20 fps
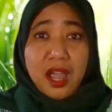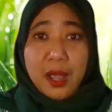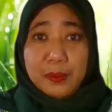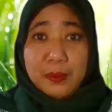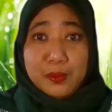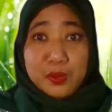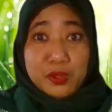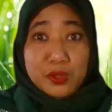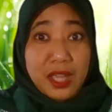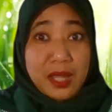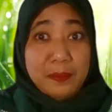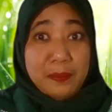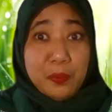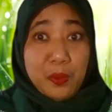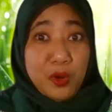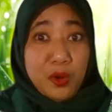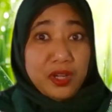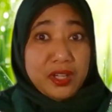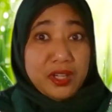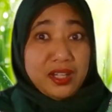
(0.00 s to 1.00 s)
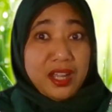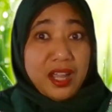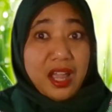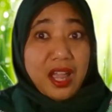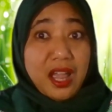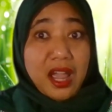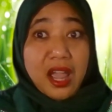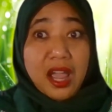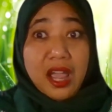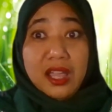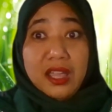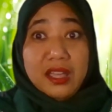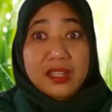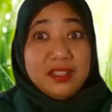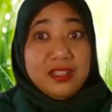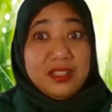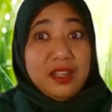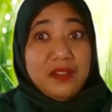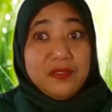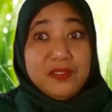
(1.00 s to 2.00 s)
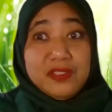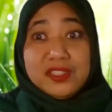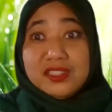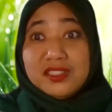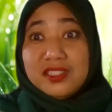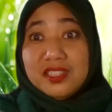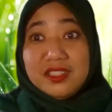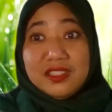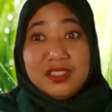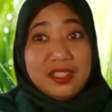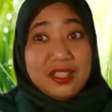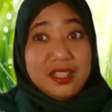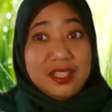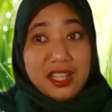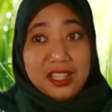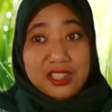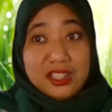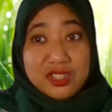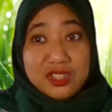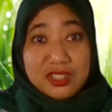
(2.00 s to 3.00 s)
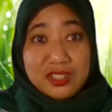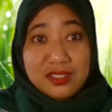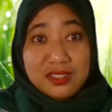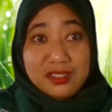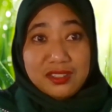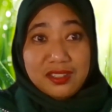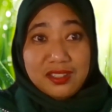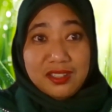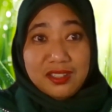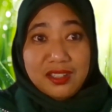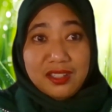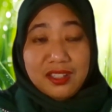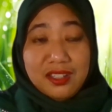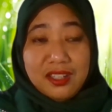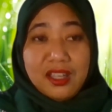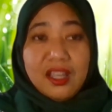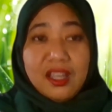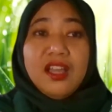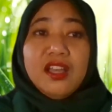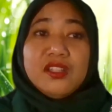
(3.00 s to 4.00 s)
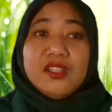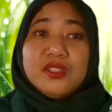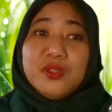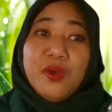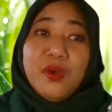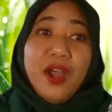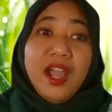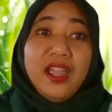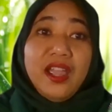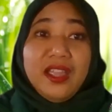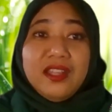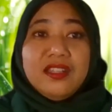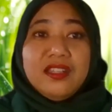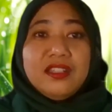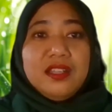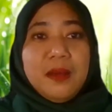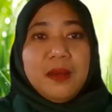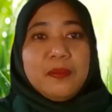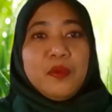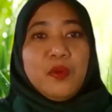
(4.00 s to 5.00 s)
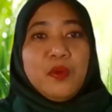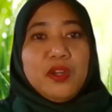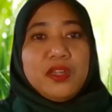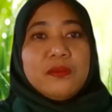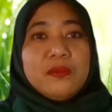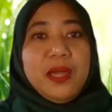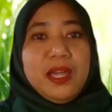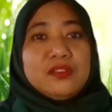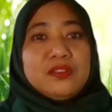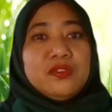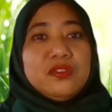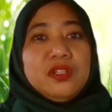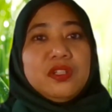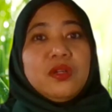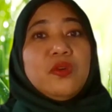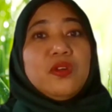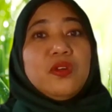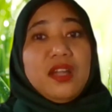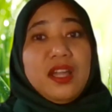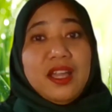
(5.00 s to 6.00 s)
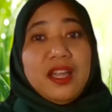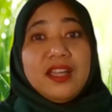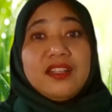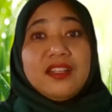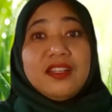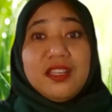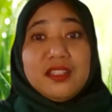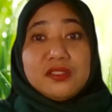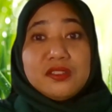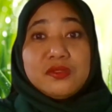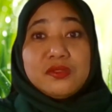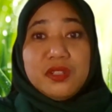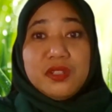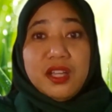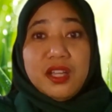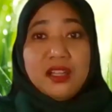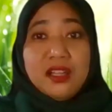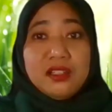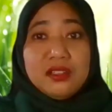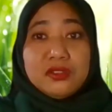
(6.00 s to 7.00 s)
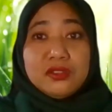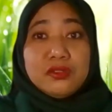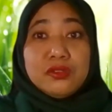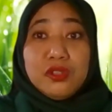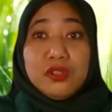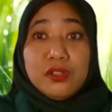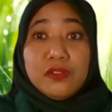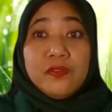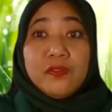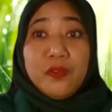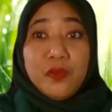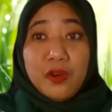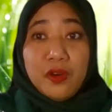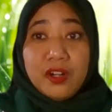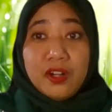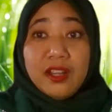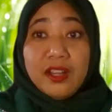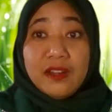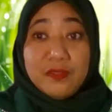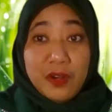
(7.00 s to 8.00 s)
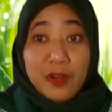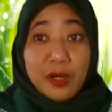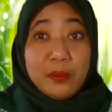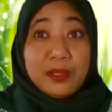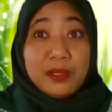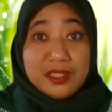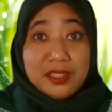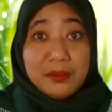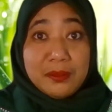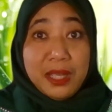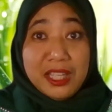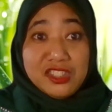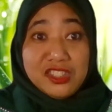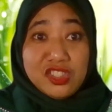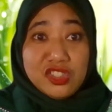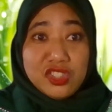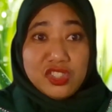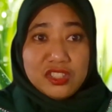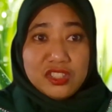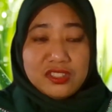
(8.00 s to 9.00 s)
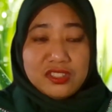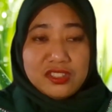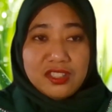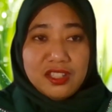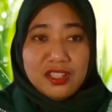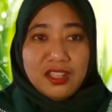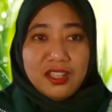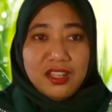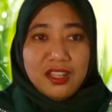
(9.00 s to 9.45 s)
Up to that point, I had never seen the connection. So I ended up going back to the Quran and Sunnah to look for environmental messages.